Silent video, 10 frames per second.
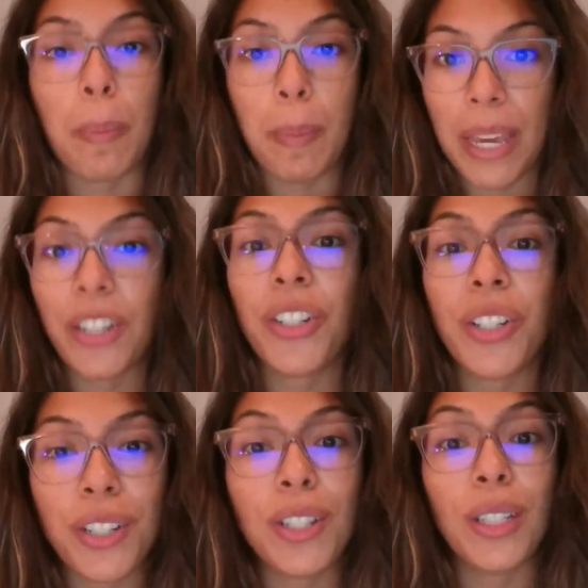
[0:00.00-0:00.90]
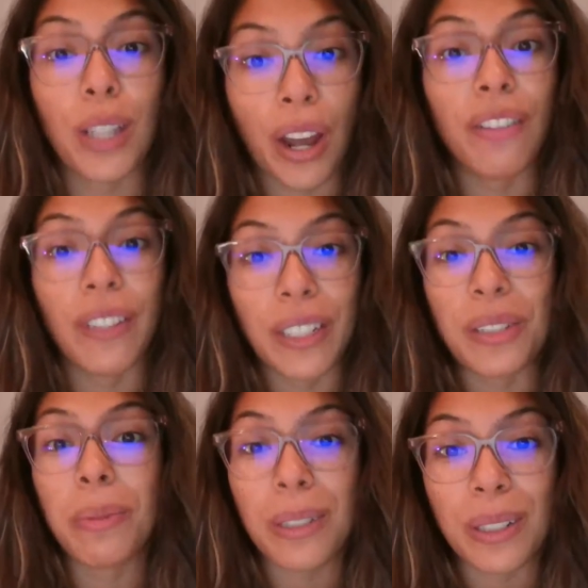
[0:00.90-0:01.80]
make sure there's a lot of
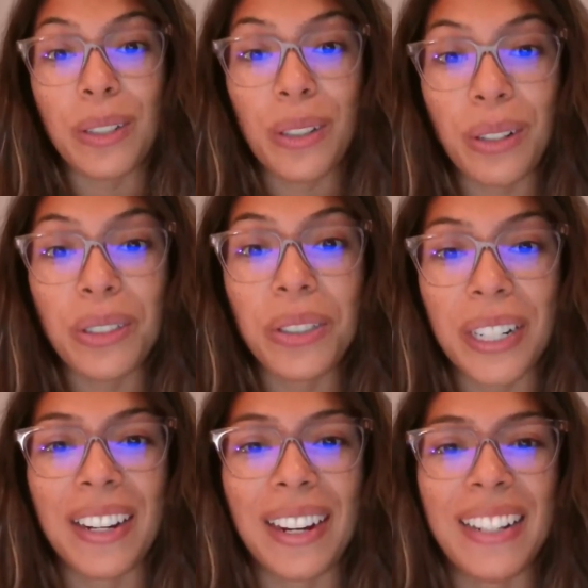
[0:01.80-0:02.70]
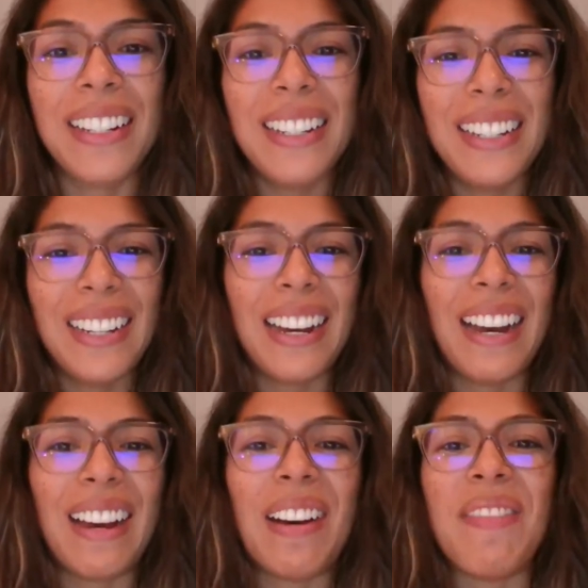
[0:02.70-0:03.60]
vegetables in your grocery cart.
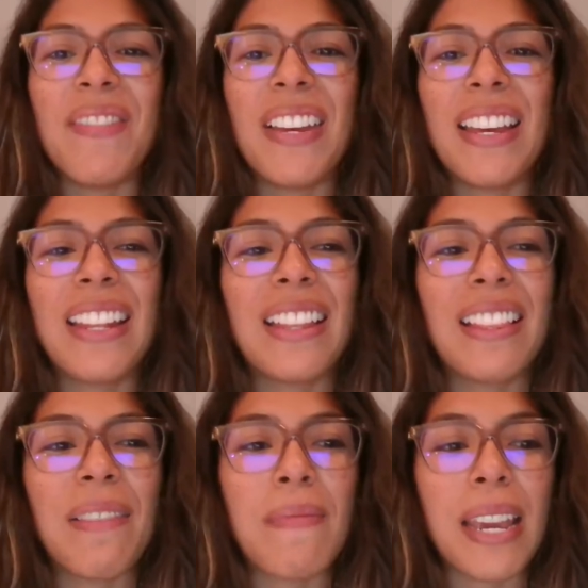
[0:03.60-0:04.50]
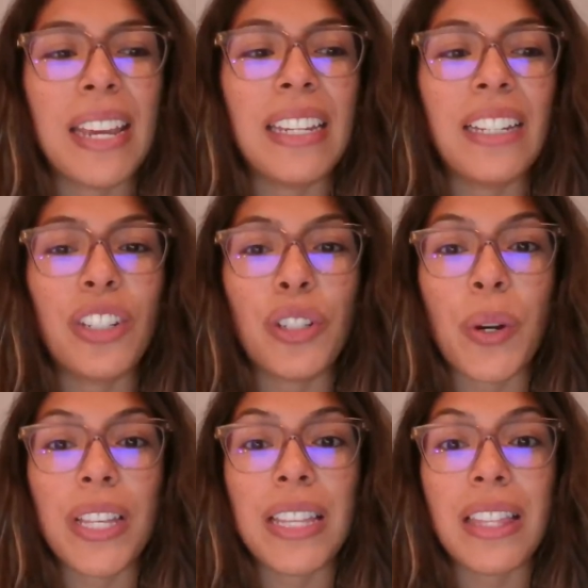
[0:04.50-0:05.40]
Um, Making
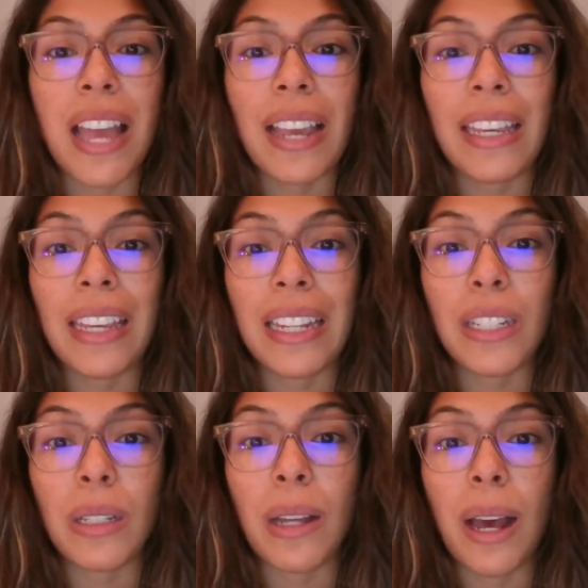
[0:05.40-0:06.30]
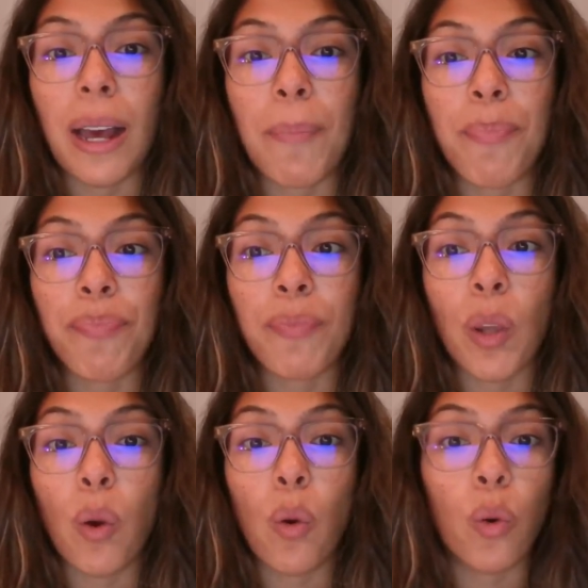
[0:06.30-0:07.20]
sure that that gets
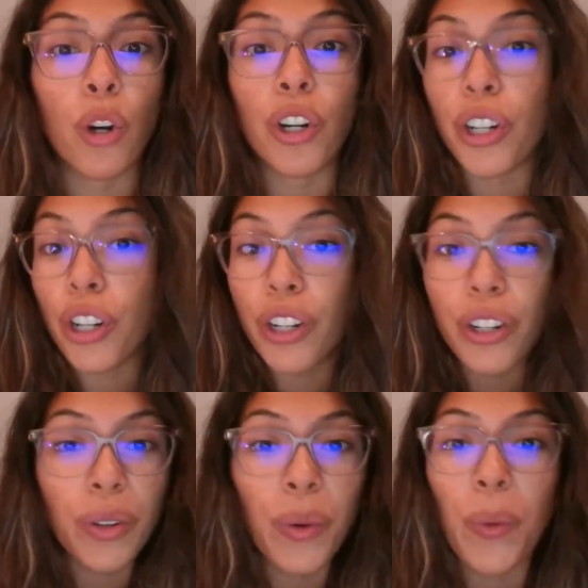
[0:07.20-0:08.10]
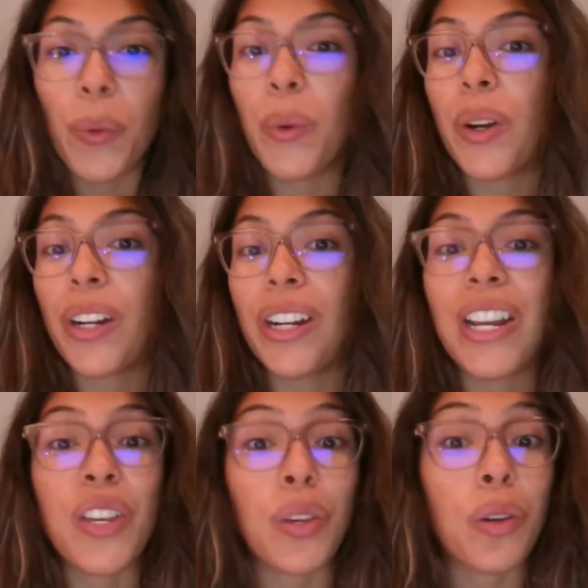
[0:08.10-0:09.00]
ordered or
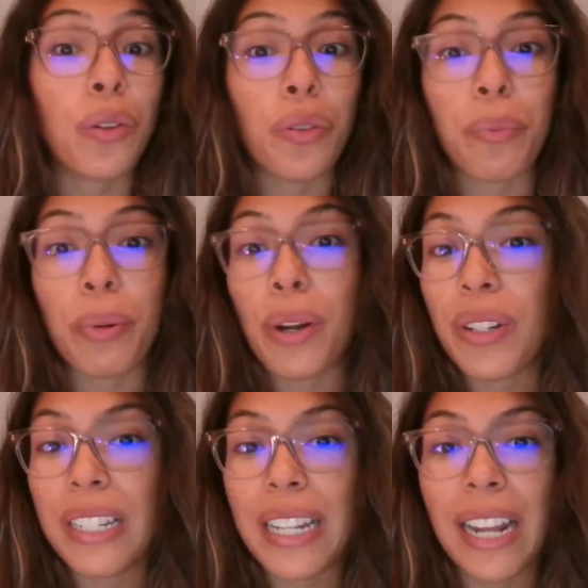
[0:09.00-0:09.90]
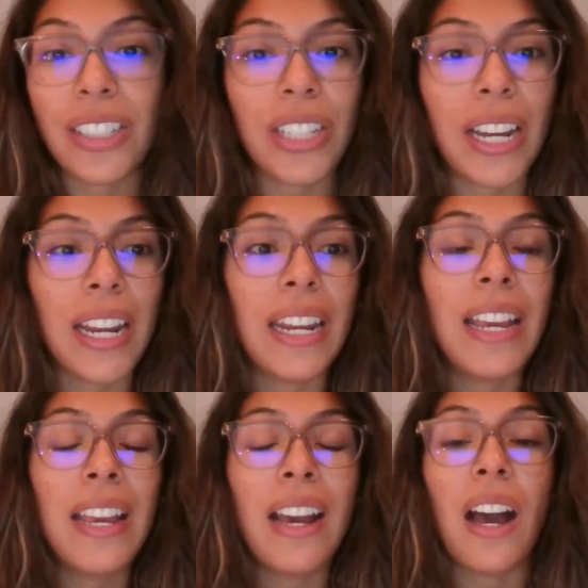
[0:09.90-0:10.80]
you go through the produce section